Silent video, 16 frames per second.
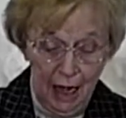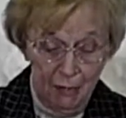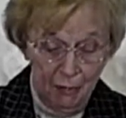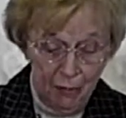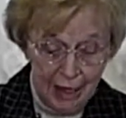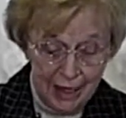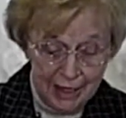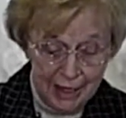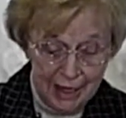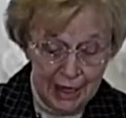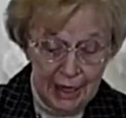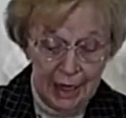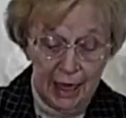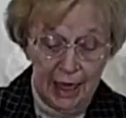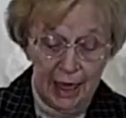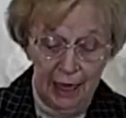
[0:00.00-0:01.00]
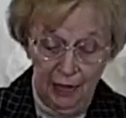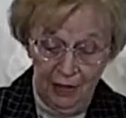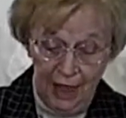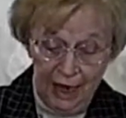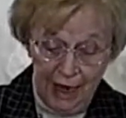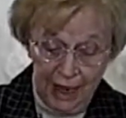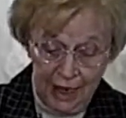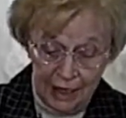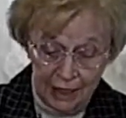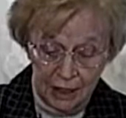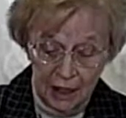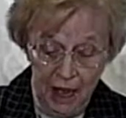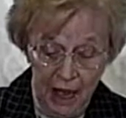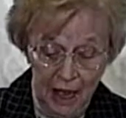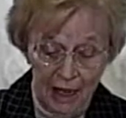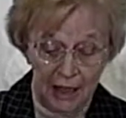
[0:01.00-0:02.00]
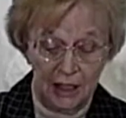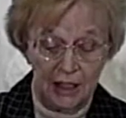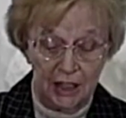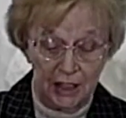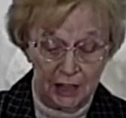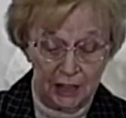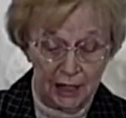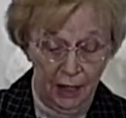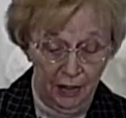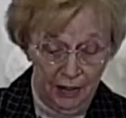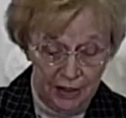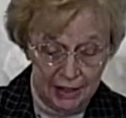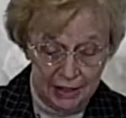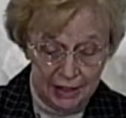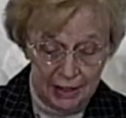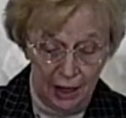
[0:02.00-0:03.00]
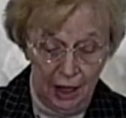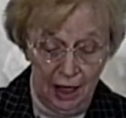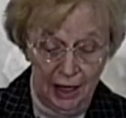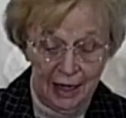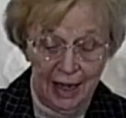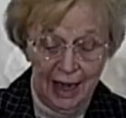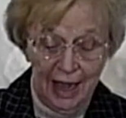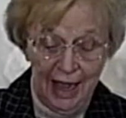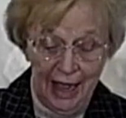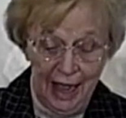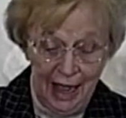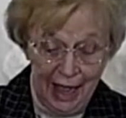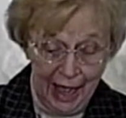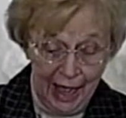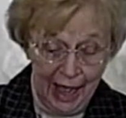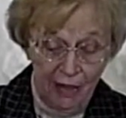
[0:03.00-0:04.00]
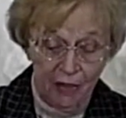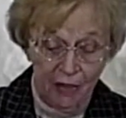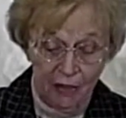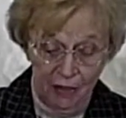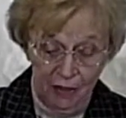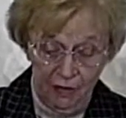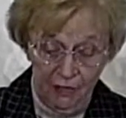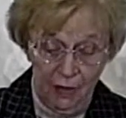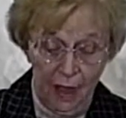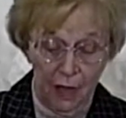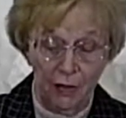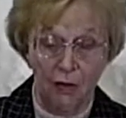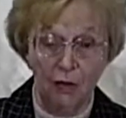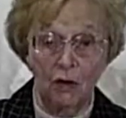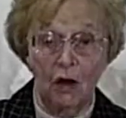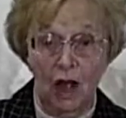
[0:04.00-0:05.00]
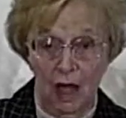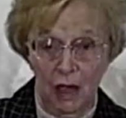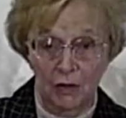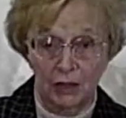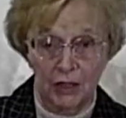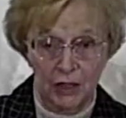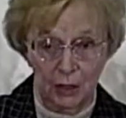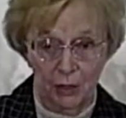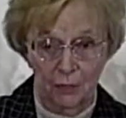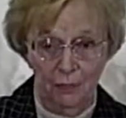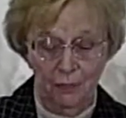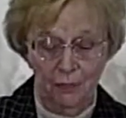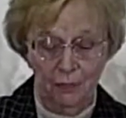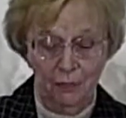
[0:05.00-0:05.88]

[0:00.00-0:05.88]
But he that acknowledges the Son hath the Father also.